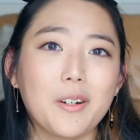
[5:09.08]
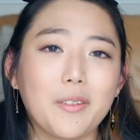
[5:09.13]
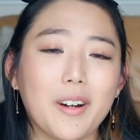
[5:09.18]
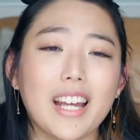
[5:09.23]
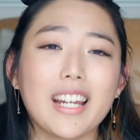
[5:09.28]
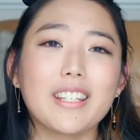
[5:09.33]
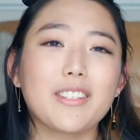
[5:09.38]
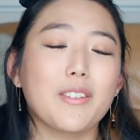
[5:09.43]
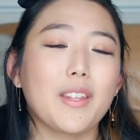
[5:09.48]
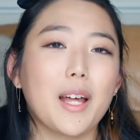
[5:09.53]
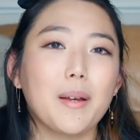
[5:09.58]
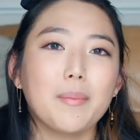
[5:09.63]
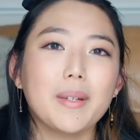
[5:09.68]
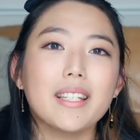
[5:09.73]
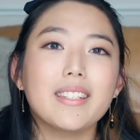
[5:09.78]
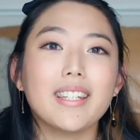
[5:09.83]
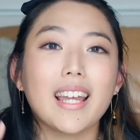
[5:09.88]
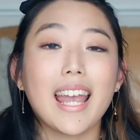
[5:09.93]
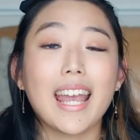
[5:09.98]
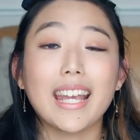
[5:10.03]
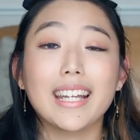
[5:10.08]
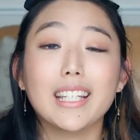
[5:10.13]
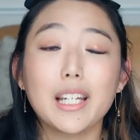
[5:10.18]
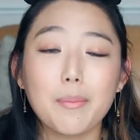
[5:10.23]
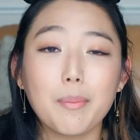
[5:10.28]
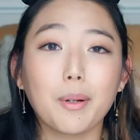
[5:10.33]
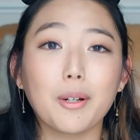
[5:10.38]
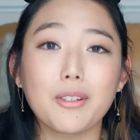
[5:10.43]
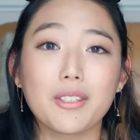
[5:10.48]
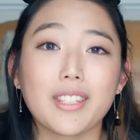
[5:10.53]
Right? So that means
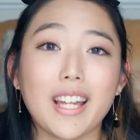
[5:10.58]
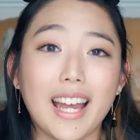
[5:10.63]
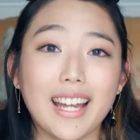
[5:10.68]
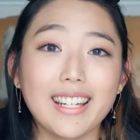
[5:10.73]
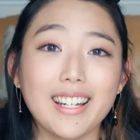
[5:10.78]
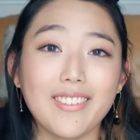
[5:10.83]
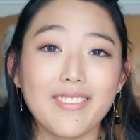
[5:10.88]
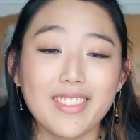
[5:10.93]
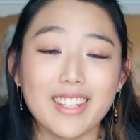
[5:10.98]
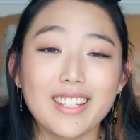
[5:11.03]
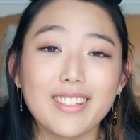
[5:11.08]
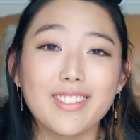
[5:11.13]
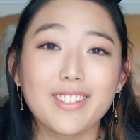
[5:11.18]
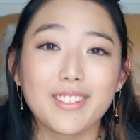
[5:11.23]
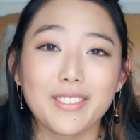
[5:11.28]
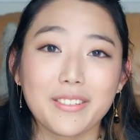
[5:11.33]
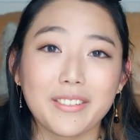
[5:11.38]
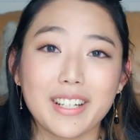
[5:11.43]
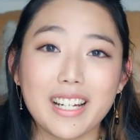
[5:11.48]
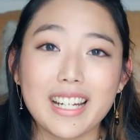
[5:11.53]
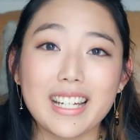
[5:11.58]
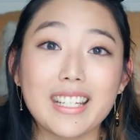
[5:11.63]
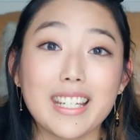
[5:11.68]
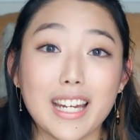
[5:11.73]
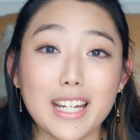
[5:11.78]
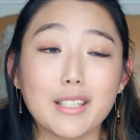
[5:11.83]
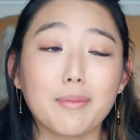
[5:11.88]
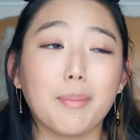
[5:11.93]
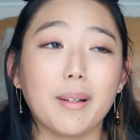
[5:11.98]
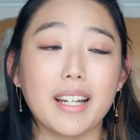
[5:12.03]
80% of this story
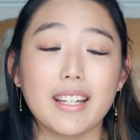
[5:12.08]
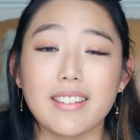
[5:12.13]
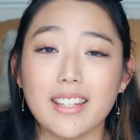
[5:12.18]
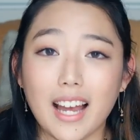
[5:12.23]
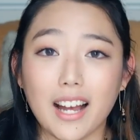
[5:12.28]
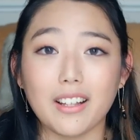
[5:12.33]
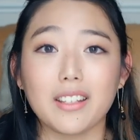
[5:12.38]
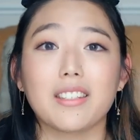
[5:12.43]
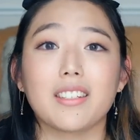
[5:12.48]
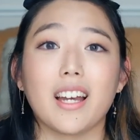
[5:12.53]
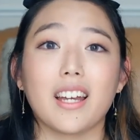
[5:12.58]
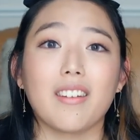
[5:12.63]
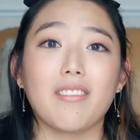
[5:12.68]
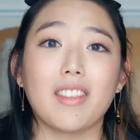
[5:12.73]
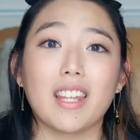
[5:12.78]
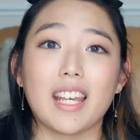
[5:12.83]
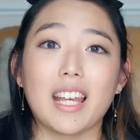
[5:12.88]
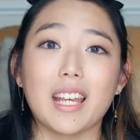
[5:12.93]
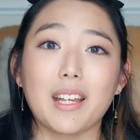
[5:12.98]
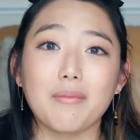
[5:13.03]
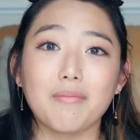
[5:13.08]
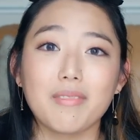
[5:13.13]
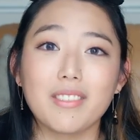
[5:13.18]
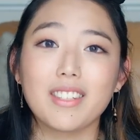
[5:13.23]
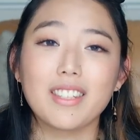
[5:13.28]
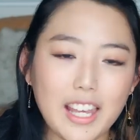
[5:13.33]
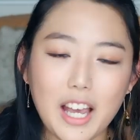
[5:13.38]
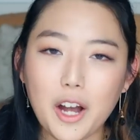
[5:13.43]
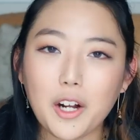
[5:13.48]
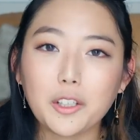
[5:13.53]
takes place outside of the games.
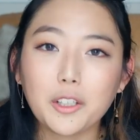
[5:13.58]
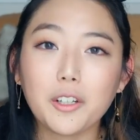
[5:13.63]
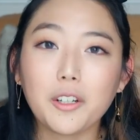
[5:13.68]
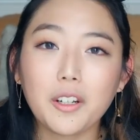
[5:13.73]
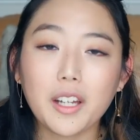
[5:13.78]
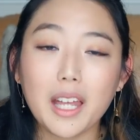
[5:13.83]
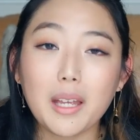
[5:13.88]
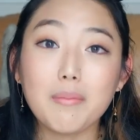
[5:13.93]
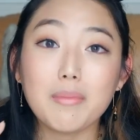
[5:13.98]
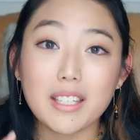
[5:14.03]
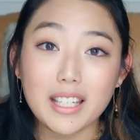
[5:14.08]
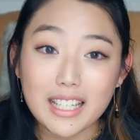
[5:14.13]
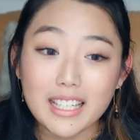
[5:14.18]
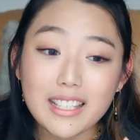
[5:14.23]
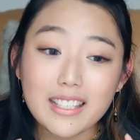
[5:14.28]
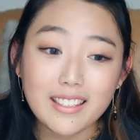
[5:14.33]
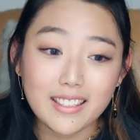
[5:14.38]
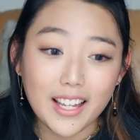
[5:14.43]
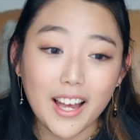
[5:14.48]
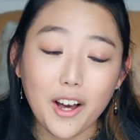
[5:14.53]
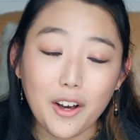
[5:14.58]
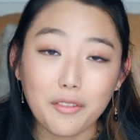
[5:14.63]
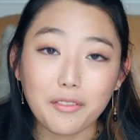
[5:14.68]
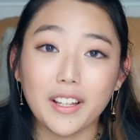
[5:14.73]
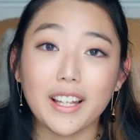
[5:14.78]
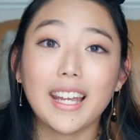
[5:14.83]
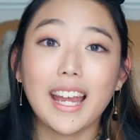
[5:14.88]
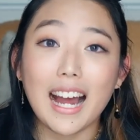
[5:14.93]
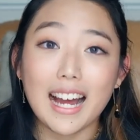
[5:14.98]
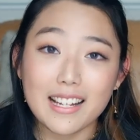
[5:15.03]
The Hunger Games itself,
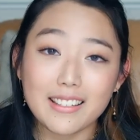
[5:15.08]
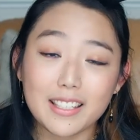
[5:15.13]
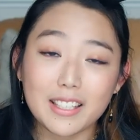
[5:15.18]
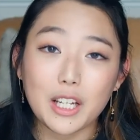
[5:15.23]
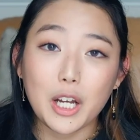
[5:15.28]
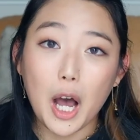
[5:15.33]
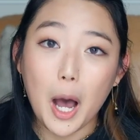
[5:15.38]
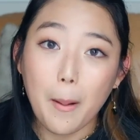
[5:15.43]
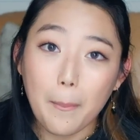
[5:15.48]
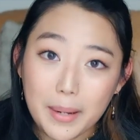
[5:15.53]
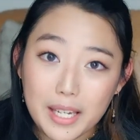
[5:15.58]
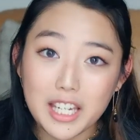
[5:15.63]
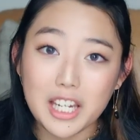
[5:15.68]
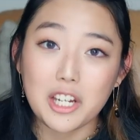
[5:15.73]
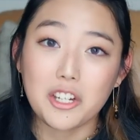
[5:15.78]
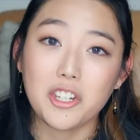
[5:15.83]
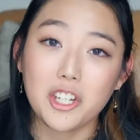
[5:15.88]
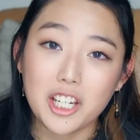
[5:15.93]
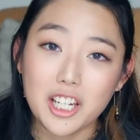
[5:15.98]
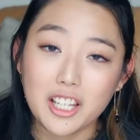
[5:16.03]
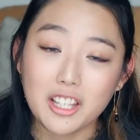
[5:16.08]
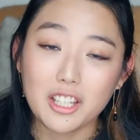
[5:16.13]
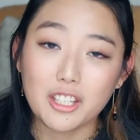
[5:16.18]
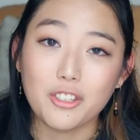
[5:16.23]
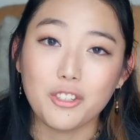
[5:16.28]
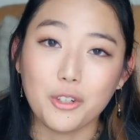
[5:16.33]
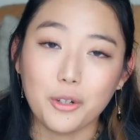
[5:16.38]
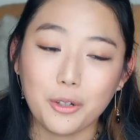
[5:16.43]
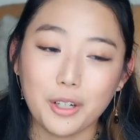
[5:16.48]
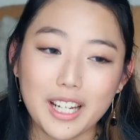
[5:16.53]
like as a competition in the
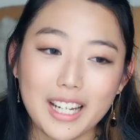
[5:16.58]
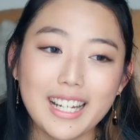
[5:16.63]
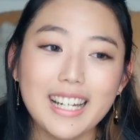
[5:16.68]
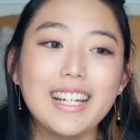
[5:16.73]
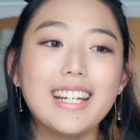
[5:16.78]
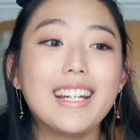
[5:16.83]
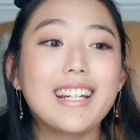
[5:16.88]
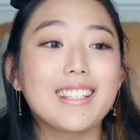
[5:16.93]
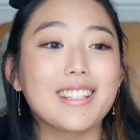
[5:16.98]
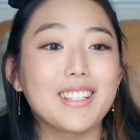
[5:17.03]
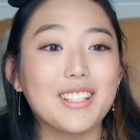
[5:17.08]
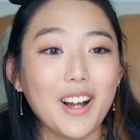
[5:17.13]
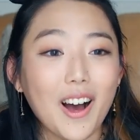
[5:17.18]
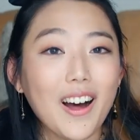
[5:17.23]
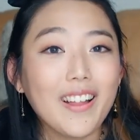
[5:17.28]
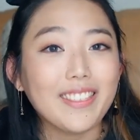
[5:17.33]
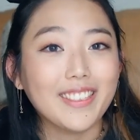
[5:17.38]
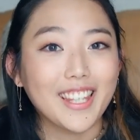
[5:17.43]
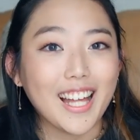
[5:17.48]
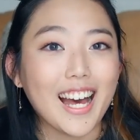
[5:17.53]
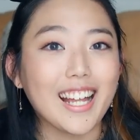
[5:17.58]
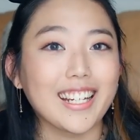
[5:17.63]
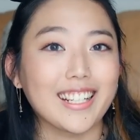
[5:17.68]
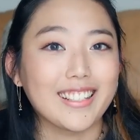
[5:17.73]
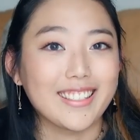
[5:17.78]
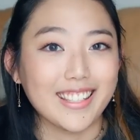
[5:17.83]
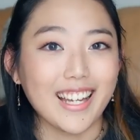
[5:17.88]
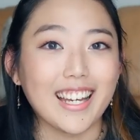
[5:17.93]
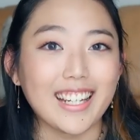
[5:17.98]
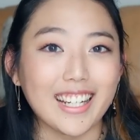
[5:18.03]
story, is not that
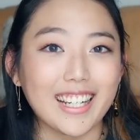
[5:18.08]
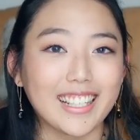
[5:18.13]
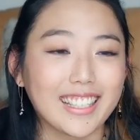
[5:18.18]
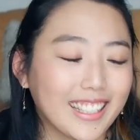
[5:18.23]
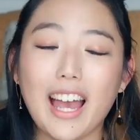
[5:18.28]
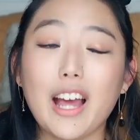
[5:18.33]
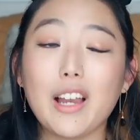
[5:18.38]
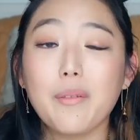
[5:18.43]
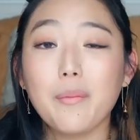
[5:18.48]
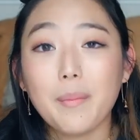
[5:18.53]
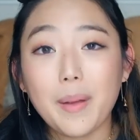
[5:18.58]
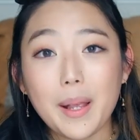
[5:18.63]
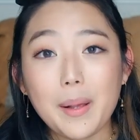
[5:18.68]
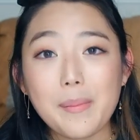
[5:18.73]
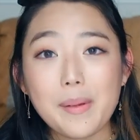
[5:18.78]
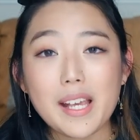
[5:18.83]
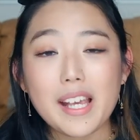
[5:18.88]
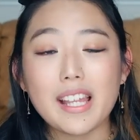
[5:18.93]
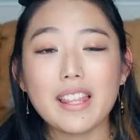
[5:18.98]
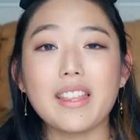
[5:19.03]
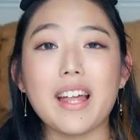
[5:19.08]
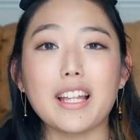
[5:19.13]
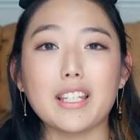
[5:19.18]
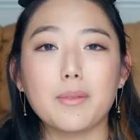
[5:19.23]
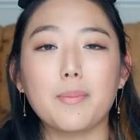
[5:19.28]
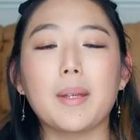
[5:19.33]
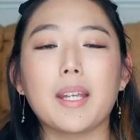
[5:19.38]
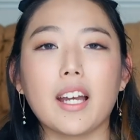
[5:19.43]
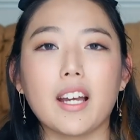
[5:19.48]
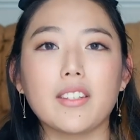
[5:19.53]
exciting. And maybe that's
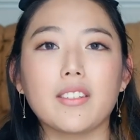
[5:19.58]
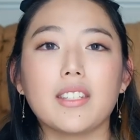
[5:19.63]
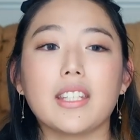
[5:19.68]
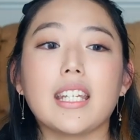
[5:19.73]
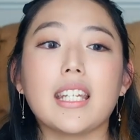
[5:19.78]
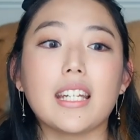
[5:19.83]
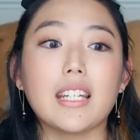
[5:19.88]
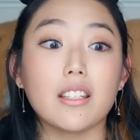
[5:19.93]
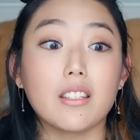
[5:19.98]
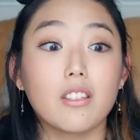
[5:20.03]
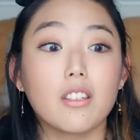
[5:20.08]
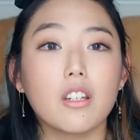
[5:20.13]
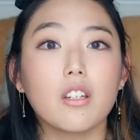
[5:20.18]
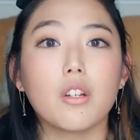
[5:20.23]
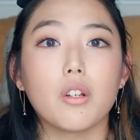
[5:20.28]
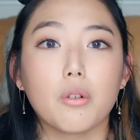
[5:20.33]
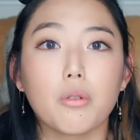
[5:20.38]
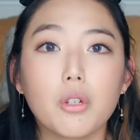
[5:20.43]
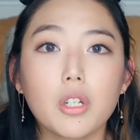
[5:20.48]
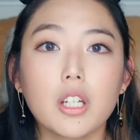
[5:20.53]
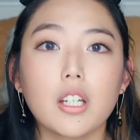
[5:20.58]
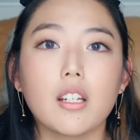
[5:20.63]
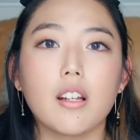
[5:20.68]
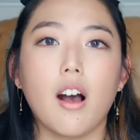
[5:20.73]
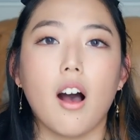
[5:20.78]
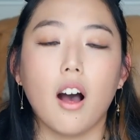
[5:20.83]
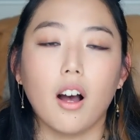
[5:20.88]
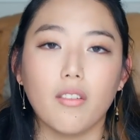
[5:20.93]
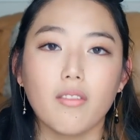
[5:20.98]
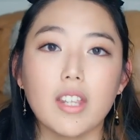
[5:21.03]
because the institution
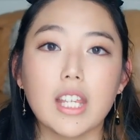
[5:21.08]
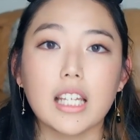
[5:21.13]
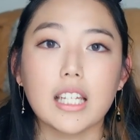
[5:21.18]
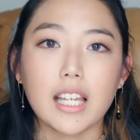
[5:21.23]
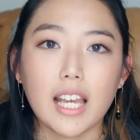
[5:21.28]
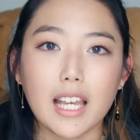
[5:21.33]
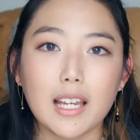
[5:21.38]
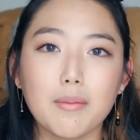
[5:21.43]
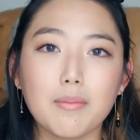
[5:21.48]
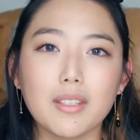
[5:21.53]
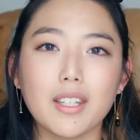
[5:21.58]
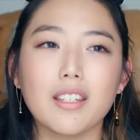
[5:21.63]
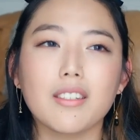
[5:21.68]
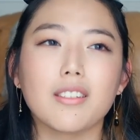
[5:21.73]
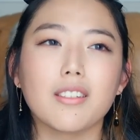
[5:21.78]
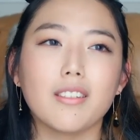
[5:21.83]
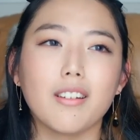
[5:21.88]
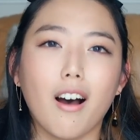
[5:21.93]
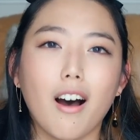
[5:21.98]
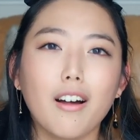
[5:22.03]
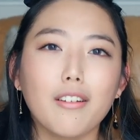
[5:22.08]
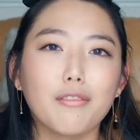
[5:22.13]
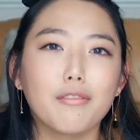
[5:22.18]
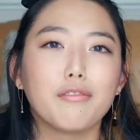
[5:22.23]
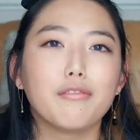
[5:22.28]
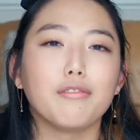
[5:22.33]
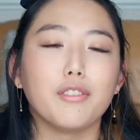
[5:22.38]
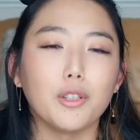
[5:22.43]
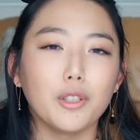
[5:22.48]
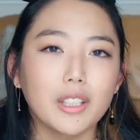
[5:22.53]
of the games is not
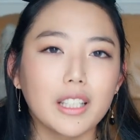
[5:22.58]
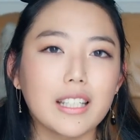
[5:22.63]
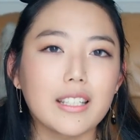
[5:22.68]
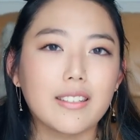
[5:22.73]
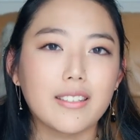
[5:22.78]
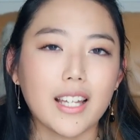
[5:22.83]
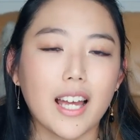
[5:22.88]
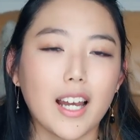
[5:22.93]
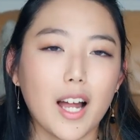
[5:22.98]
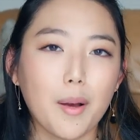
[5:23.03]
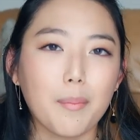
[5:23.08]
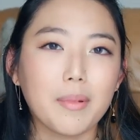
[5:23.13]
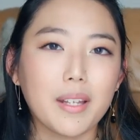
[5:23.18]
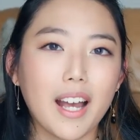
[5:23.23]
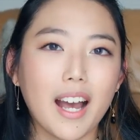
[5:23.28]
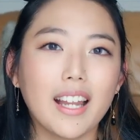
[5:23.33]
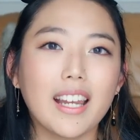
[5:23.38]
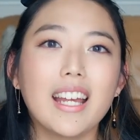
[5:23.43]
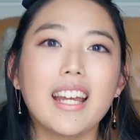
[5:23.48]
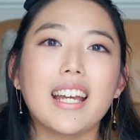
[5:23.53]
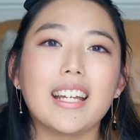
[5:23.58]
fully set up yet.